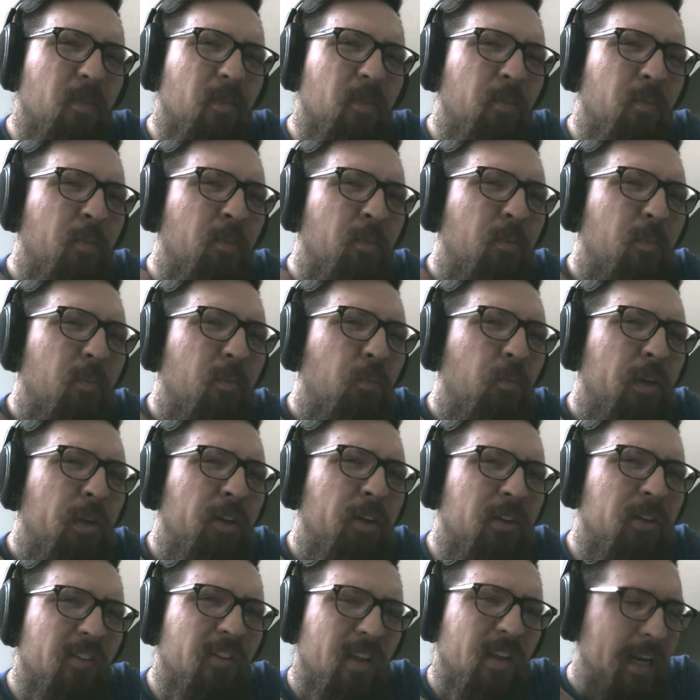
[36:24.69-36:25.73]
When
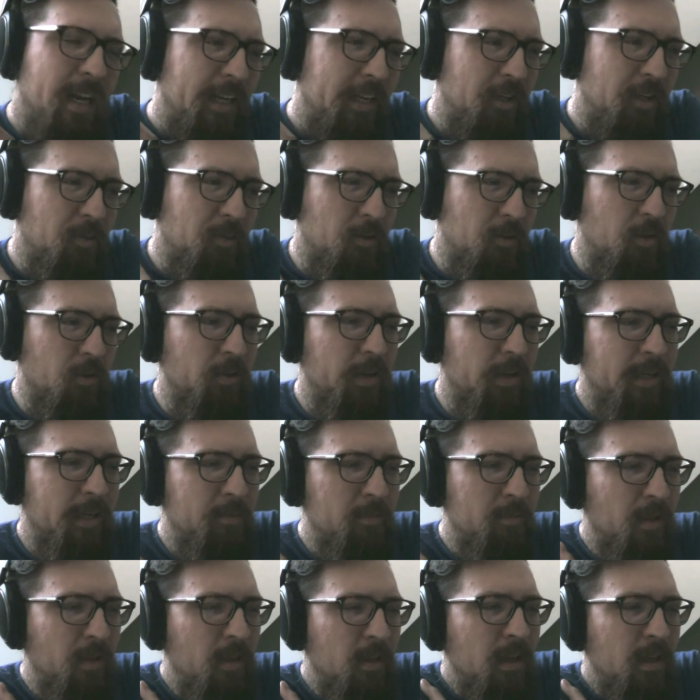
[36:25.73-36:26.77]
you're designing your
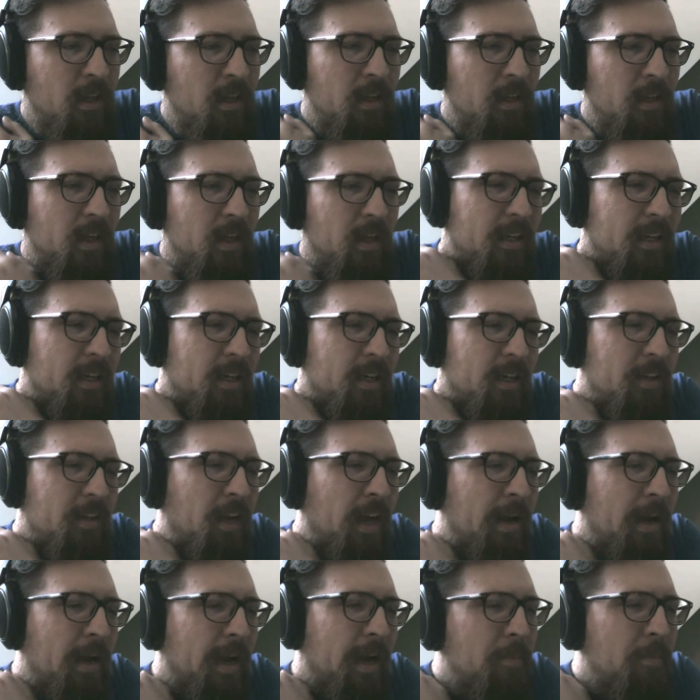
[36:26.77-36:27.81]
program,
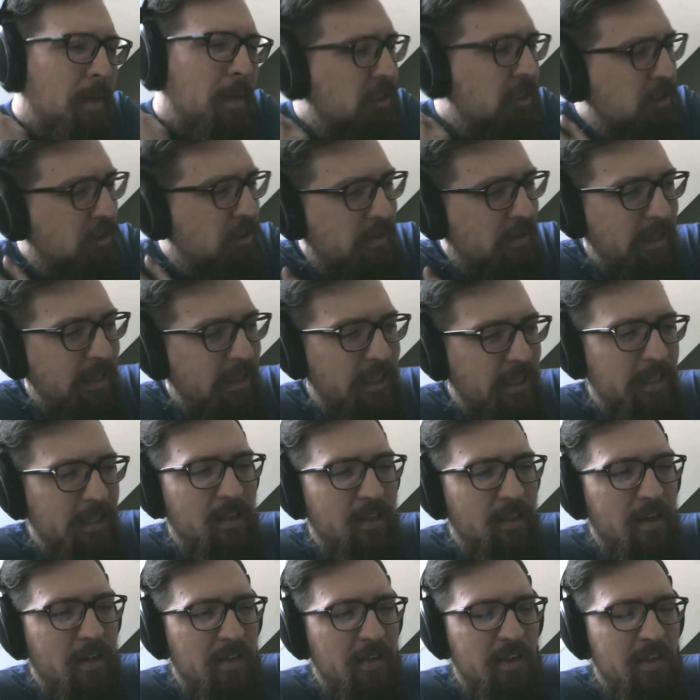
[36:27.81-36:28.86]
I imagine you're thinking a
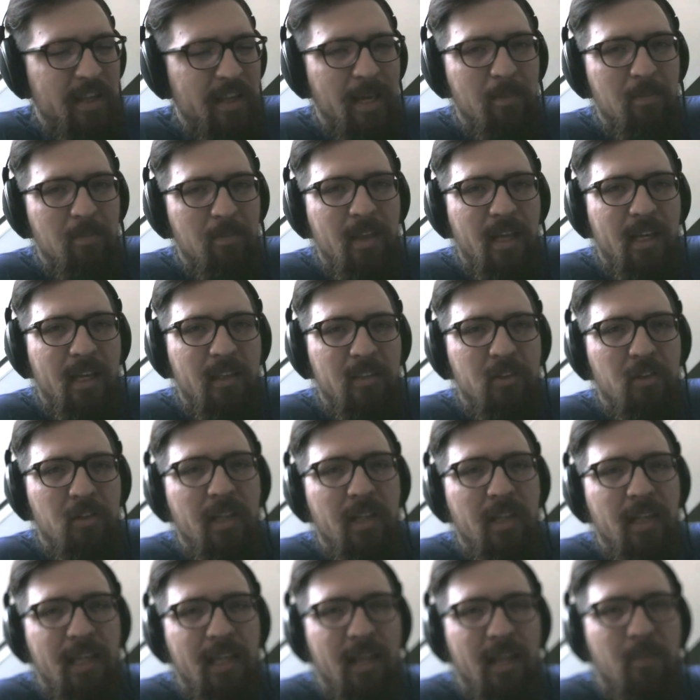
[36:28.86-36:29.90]
lot of these same things. You're
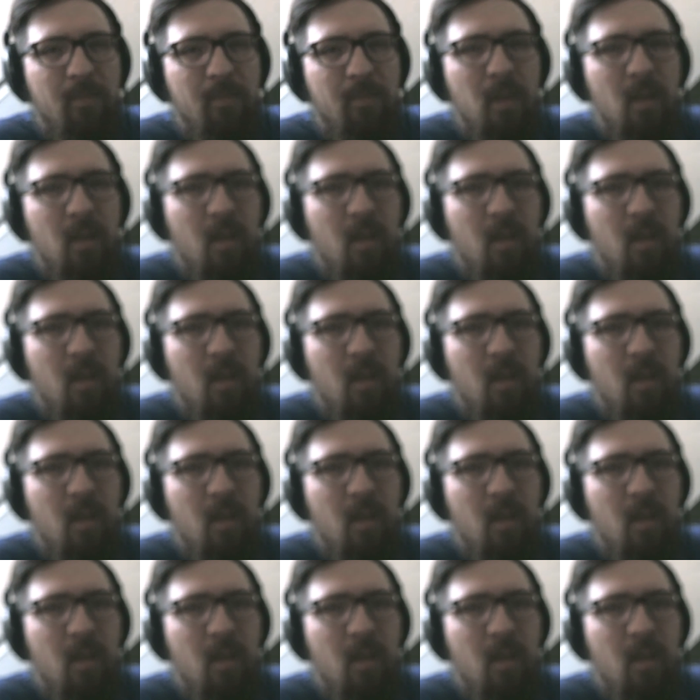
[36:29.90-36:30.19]
thinking,